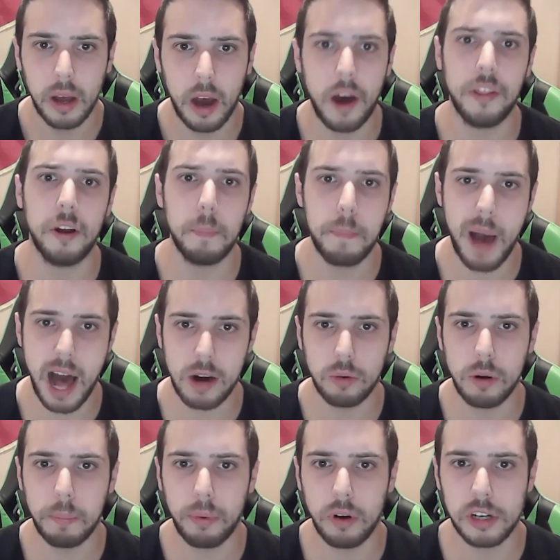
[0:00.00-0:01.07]
other battle
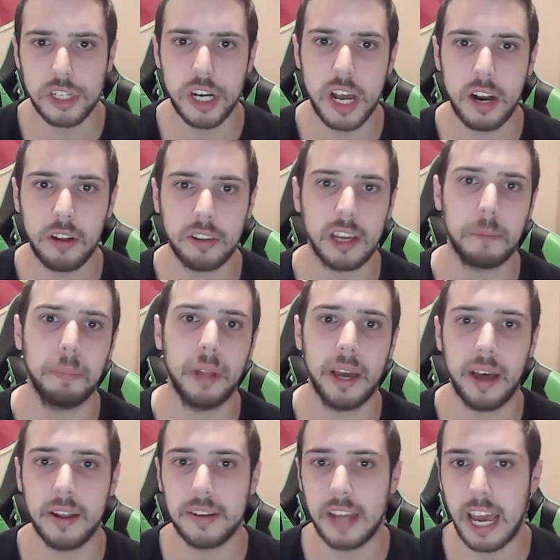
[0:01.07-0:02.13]
report channels like Play
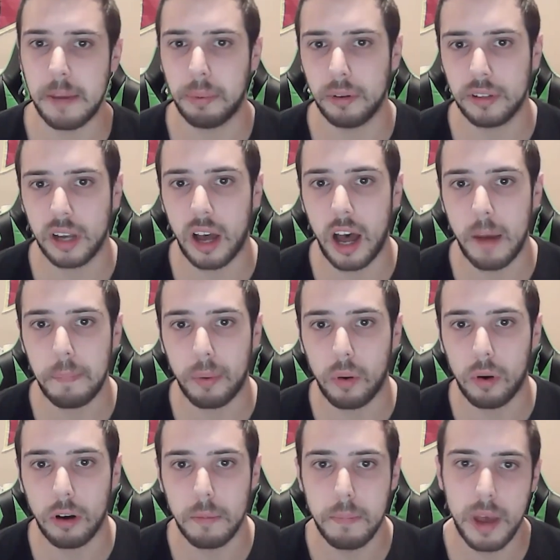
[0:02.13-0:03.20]
on Tabletop
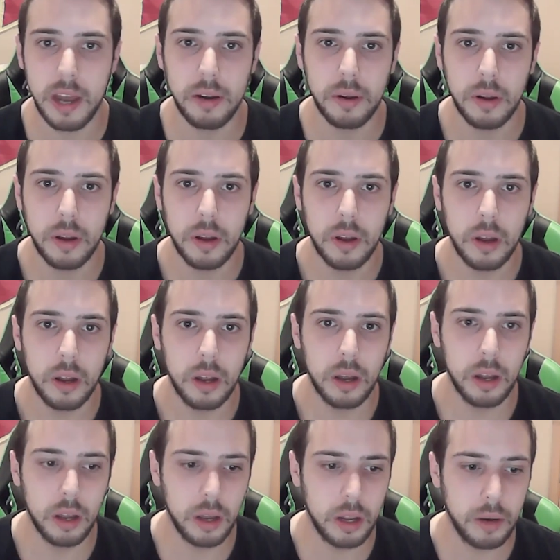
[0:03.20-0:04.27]
or Mini
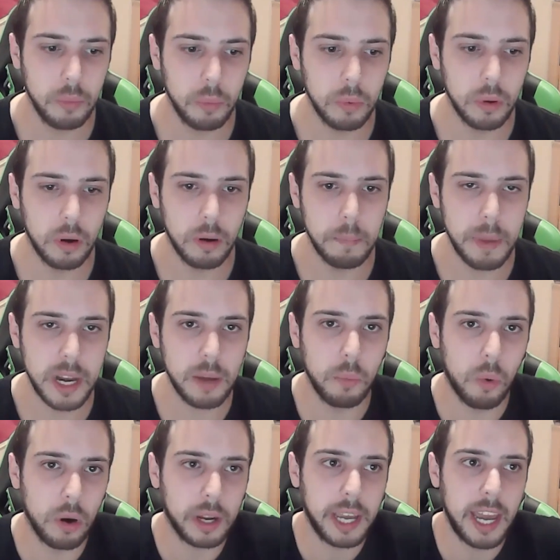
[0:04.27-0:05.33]

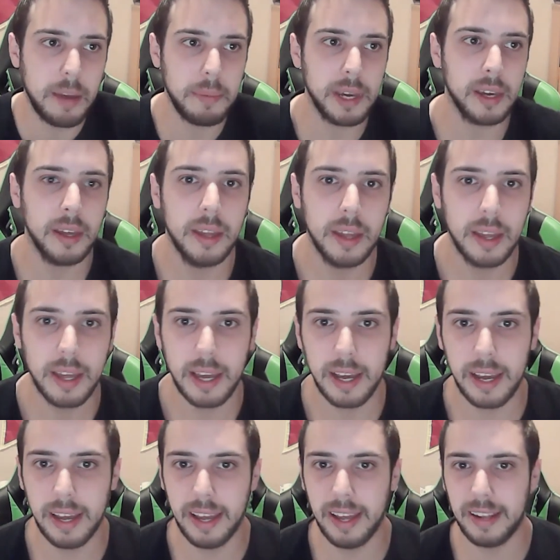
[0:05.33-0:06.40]
Wargaming?
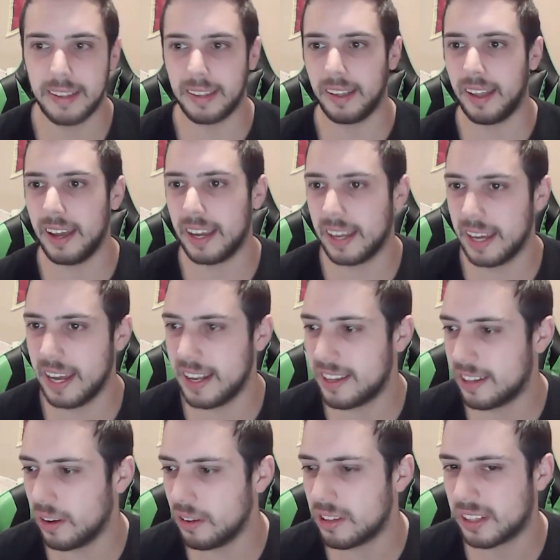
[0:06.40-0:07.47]
It's like, it's
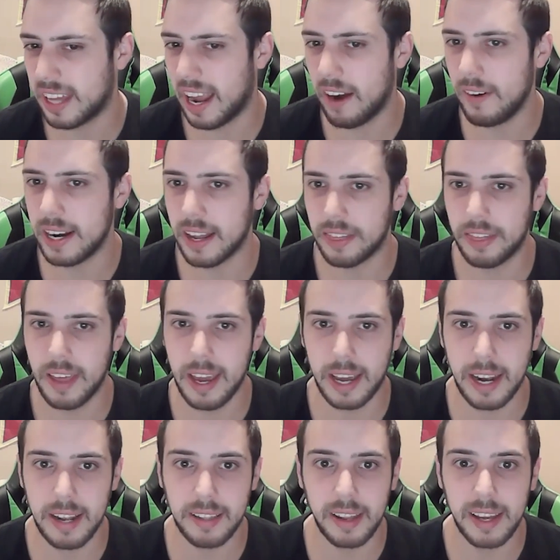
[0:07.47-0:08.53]
so scary to think.
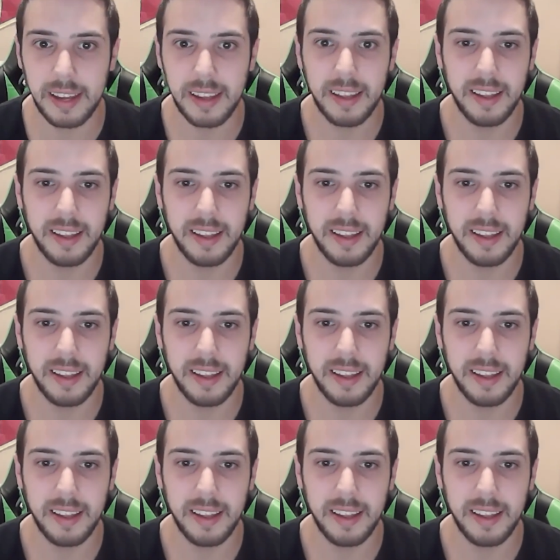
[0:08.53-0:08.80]
And it's like,